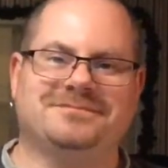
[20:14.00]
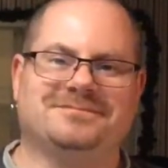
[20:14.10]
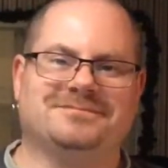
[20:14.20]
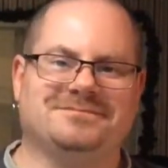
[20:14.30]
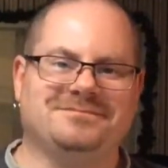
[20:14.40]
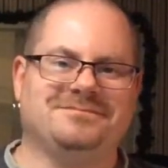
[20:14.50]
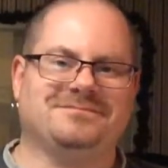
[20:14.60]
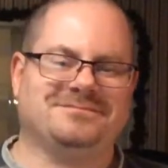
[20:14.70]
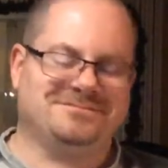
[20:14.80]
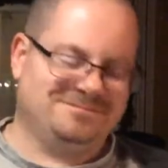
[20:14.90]

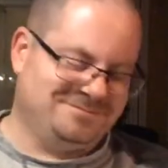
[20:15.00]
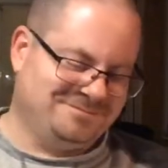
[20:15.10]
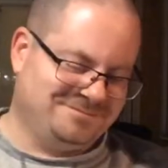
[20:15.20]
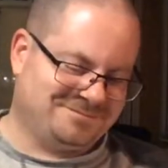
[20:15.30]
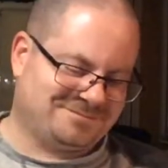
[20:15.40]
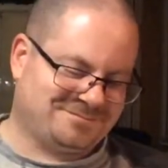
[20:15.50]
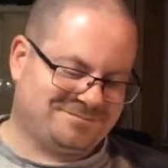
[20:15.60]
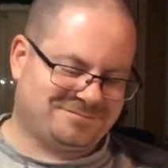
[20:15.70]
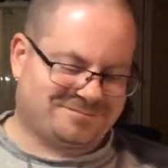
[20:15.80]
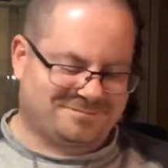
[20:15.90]

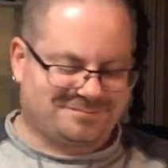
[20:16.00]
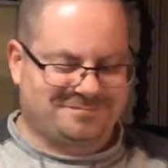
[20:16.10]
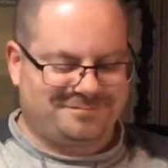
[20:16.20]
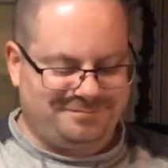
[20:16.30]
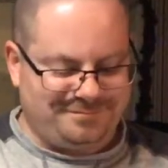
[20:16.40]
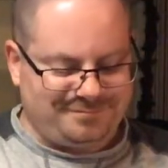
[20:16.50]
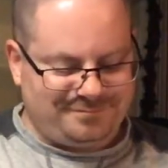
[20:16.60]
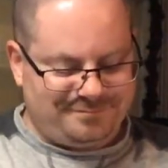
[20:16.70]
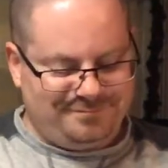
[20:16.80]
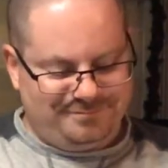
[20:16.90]

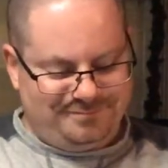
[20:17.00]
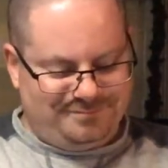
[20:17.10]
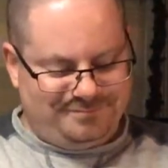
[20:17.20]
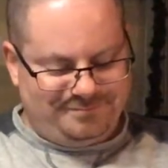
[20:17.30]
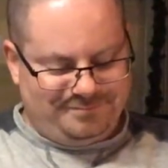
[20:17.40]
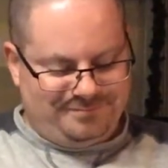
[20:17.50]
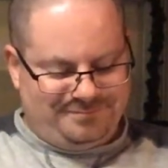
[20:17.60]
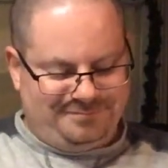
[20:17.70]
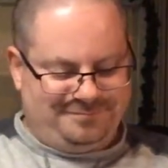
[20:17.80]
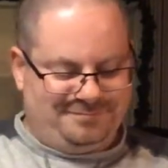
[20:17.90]

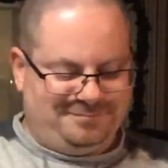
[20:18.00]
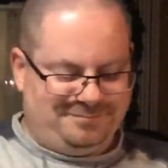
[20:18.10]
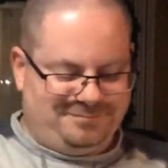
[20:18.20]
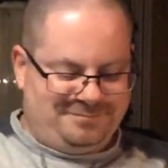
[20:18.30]
(no one is talking)